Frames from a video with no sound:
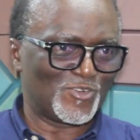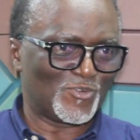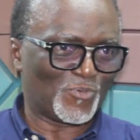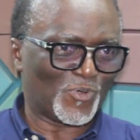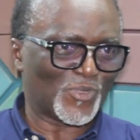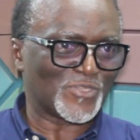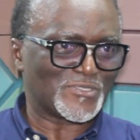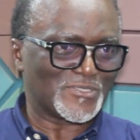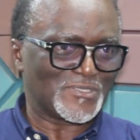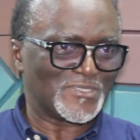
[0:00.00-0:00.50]

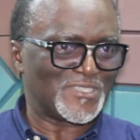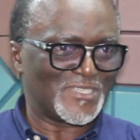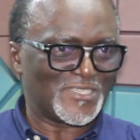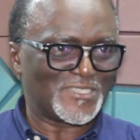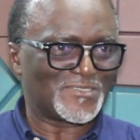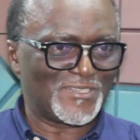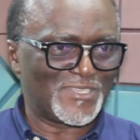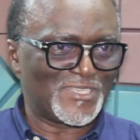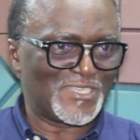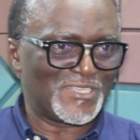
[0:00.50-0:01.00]
But
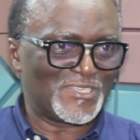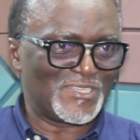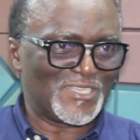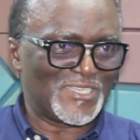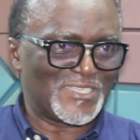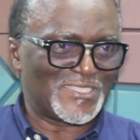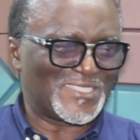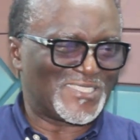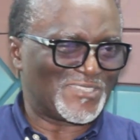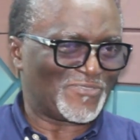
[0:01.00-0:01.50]

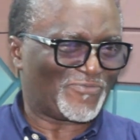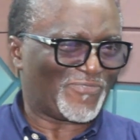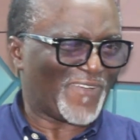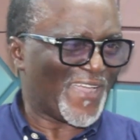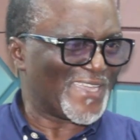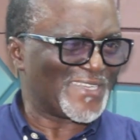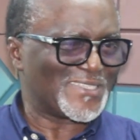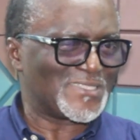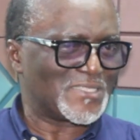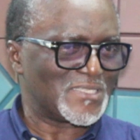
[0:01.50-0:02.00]
it
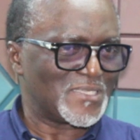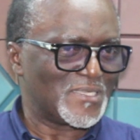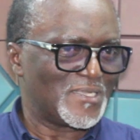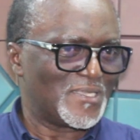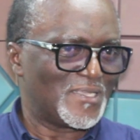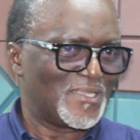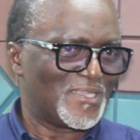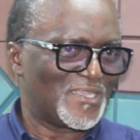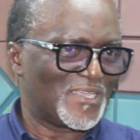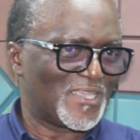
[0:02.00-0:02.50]
defined
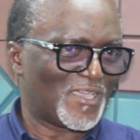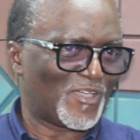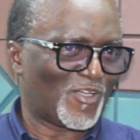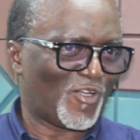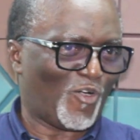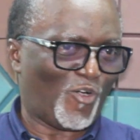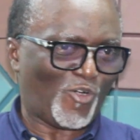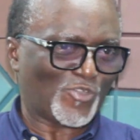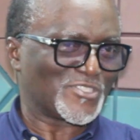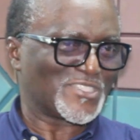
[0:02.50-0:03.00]

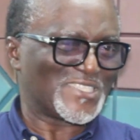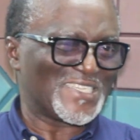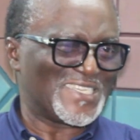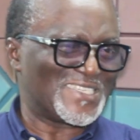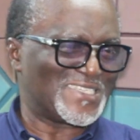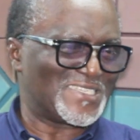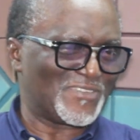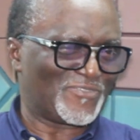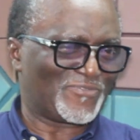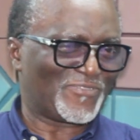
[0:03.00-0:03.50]
us.
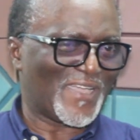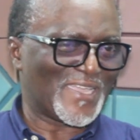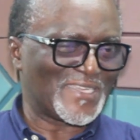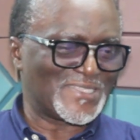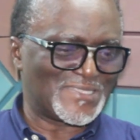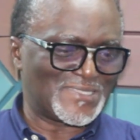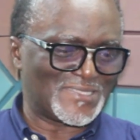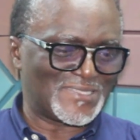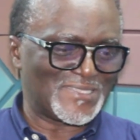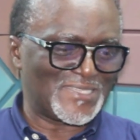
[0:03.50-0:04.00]
It
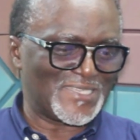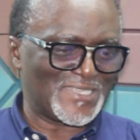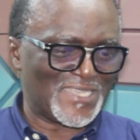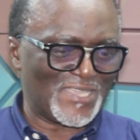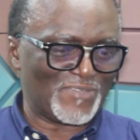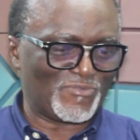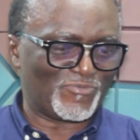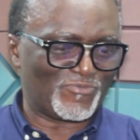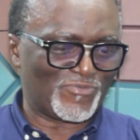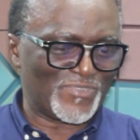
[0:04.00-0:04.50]

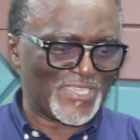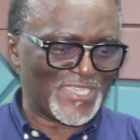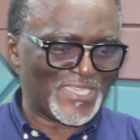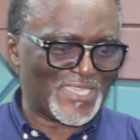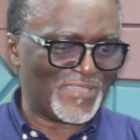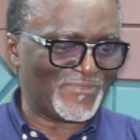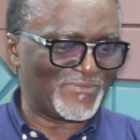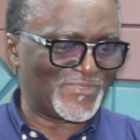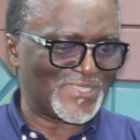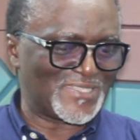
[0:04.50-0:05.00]

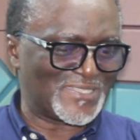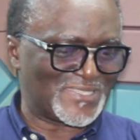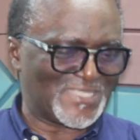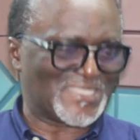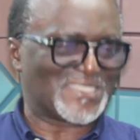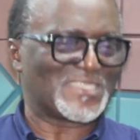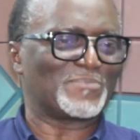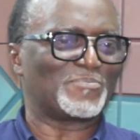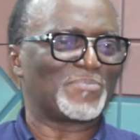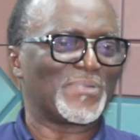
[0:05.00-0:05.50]
gave the
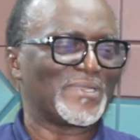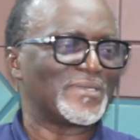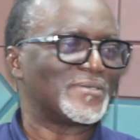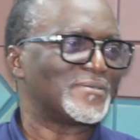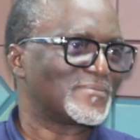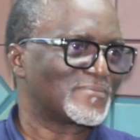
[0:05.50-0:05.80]
discipline.